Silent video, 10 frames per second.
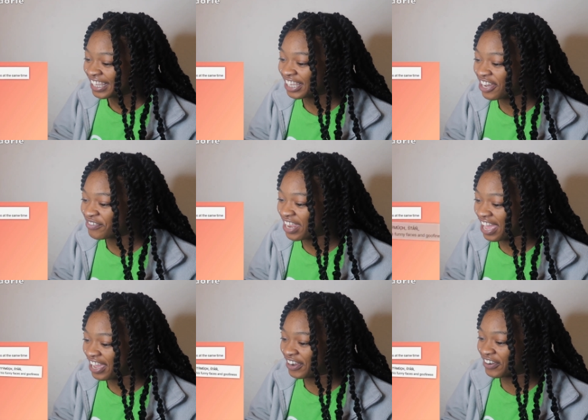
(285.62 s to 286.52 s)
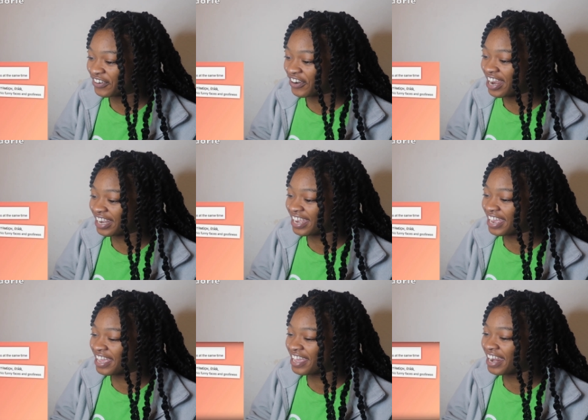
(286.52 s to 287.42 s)
Love that. Crack
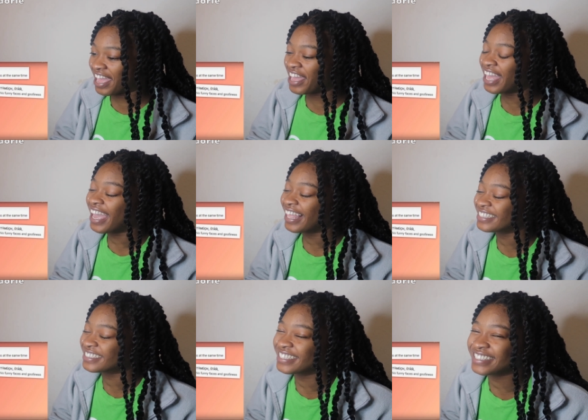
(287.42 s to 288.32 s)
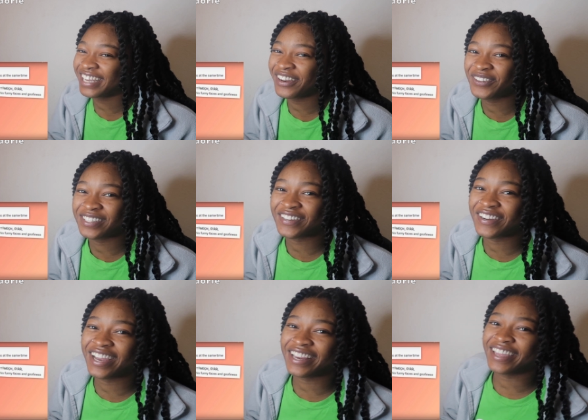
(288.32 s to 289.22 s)
it. Hey!
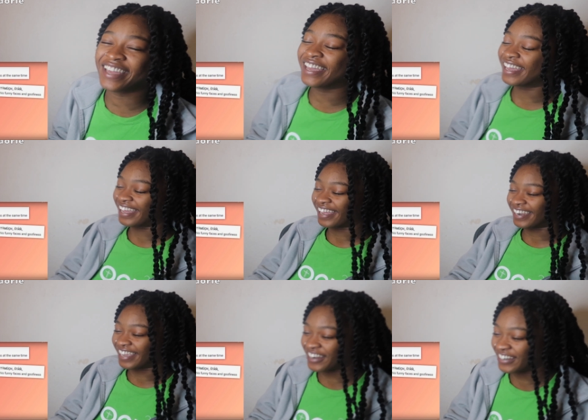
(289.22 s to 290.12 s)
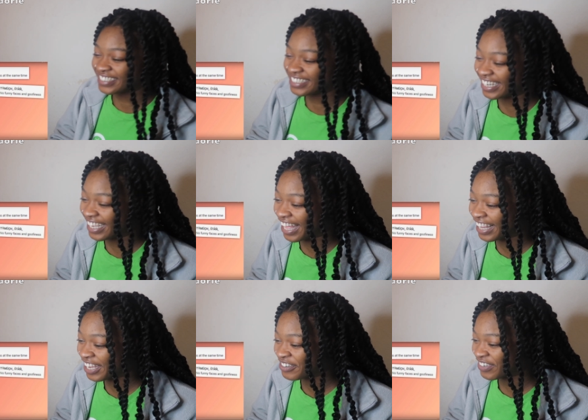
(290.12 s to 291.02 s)
energy.
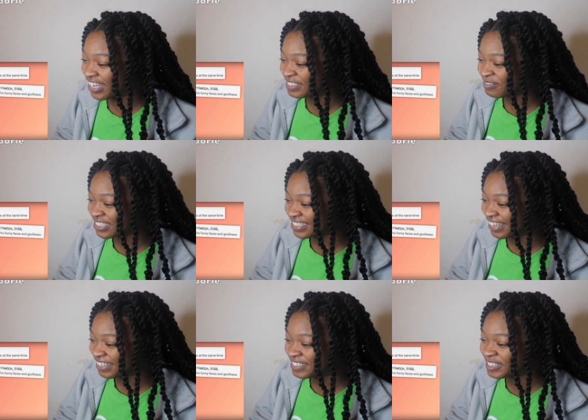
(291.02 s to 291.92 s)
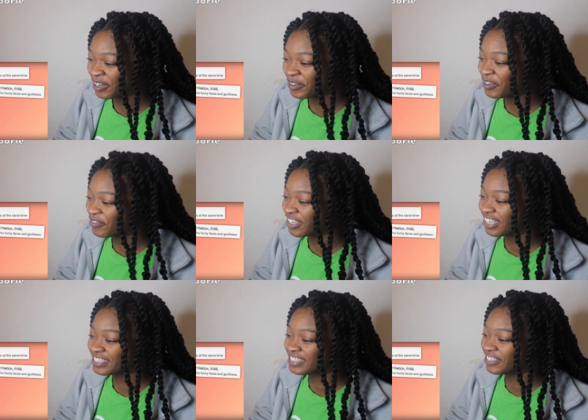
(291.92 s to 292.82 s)
I love how his personality is so goofy
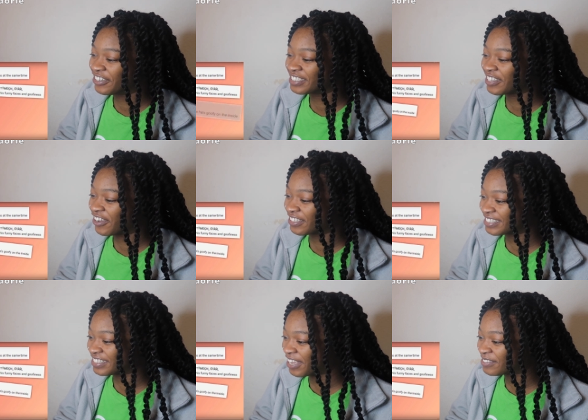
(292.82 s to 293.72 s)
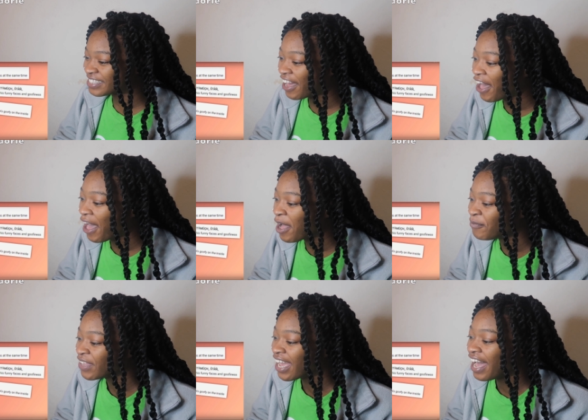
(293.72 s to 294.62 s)
yet serious all at the same
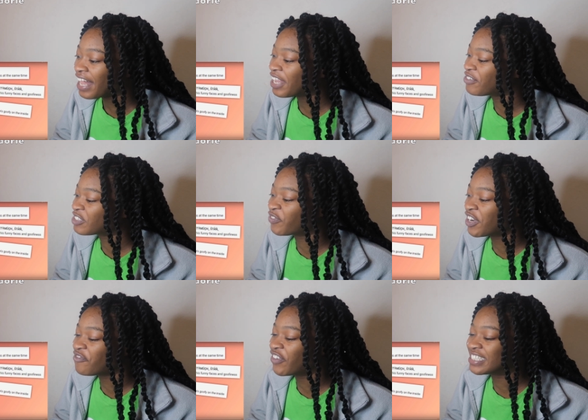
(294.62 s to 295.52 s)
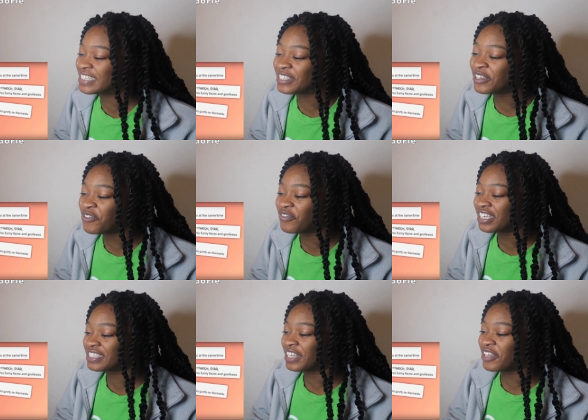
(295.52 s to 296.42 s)
time. I love his funny faces and
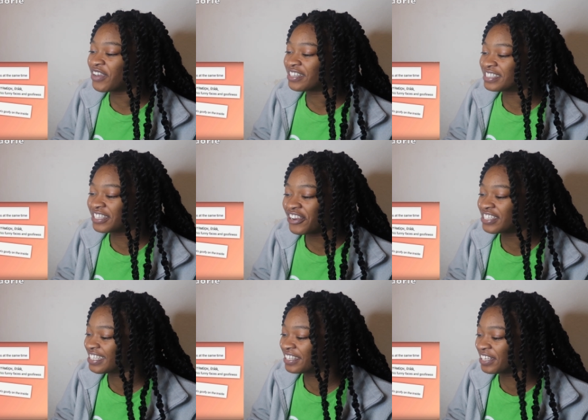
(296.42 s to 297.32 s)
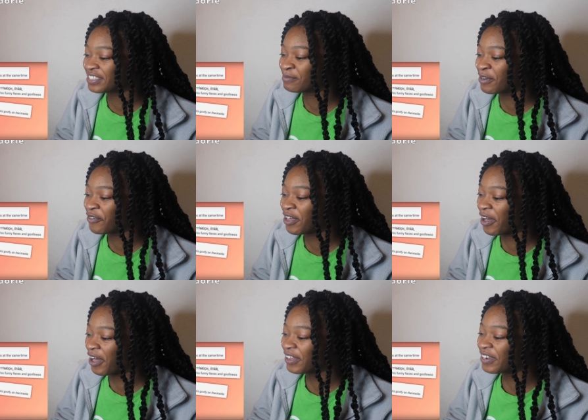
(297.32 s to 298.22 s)
goofiness. I love how serious he looks, but we
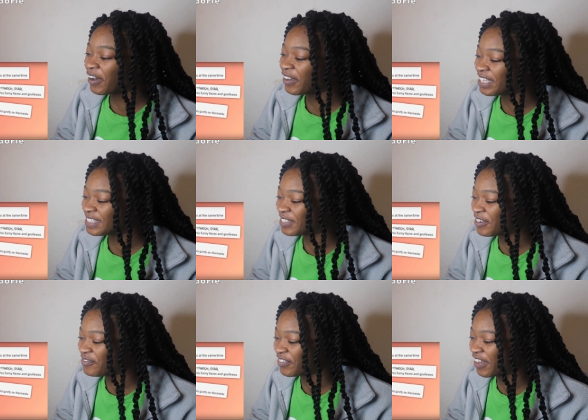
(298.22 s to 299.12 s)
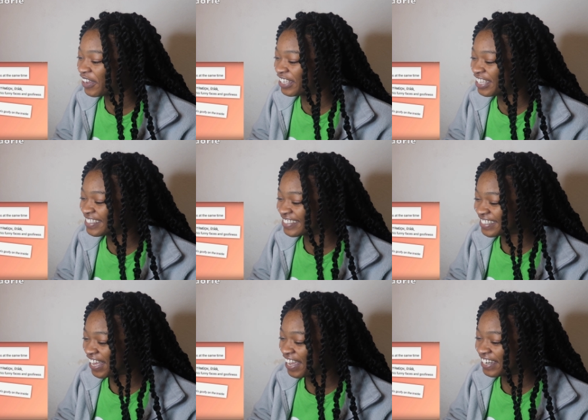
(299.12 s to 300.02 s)
all know he's goofy on the
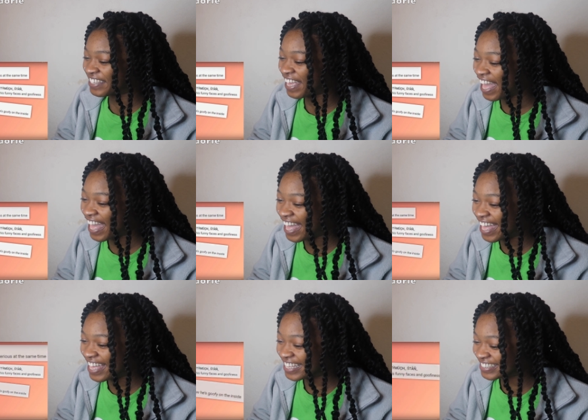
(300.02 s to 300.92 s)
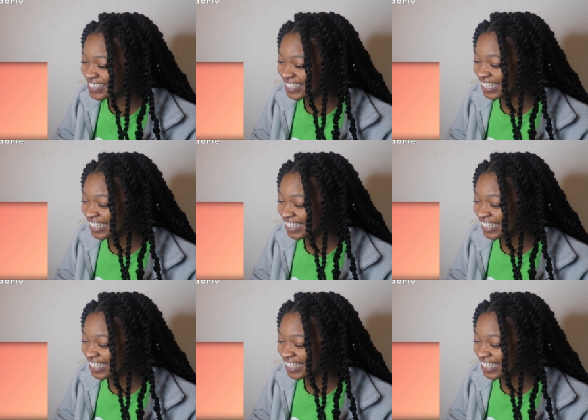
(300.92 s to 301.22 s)
inside. Yes!